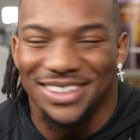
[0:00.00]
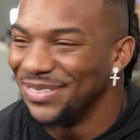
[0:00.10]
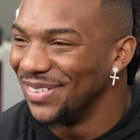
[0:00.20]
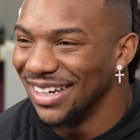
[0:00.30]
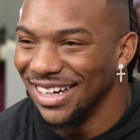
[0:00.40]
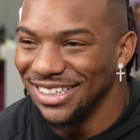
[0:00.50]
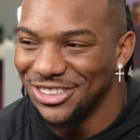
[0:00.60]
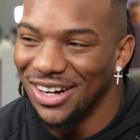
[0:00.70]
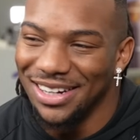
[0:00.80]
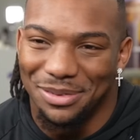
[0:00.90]
but just
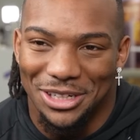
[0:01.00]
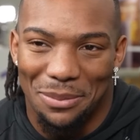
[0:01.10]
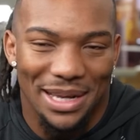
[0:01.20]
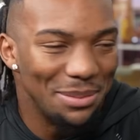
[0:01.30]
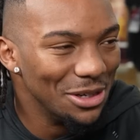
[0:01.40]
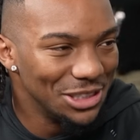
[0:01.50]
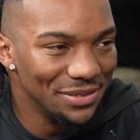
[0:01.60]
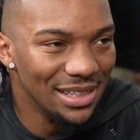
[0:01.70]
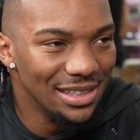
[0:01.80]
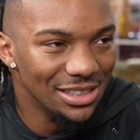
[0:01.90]
trying to make the most of
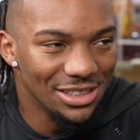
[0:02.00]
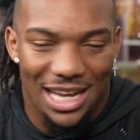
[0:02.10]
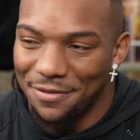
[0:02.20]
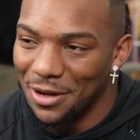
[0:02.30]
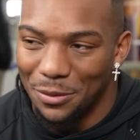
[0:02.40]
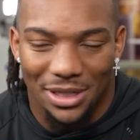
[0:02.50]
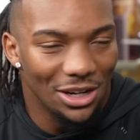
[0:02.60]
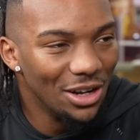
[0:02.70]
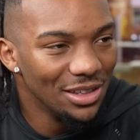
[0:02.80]
it and just have fun with it all.